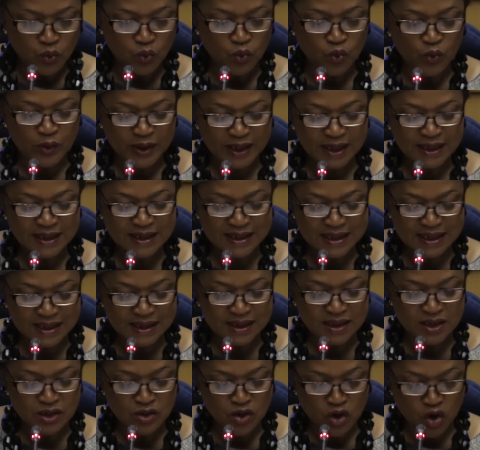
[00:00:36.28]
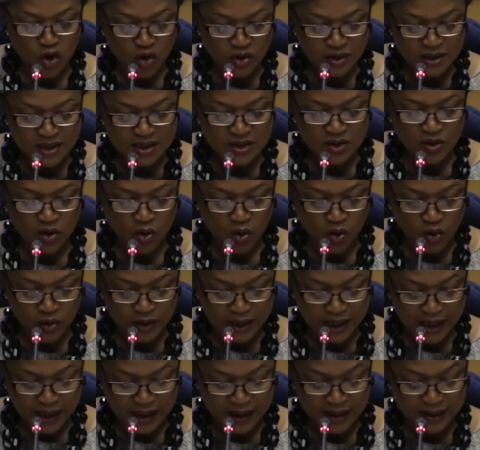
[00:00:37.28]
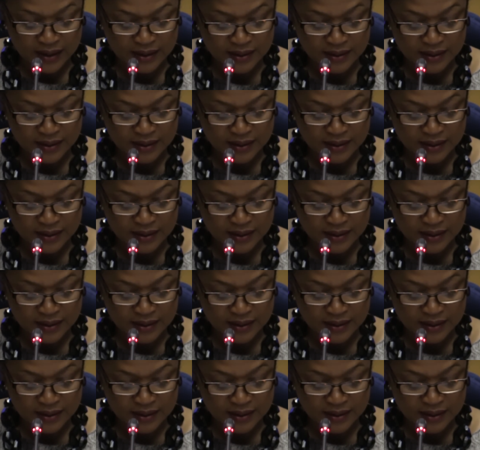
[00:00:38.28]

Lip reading: We did not order